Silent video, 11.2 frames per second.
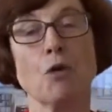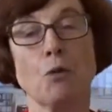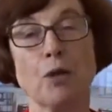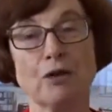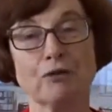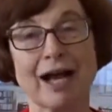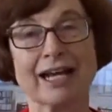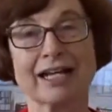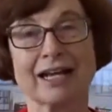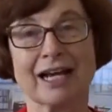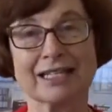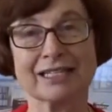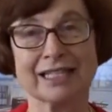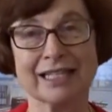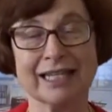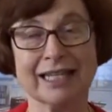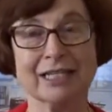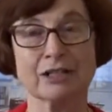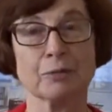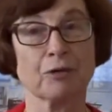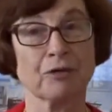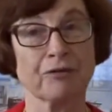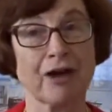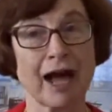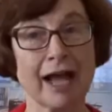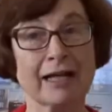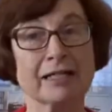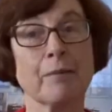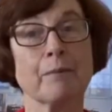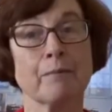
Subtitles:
we recognize the need to provide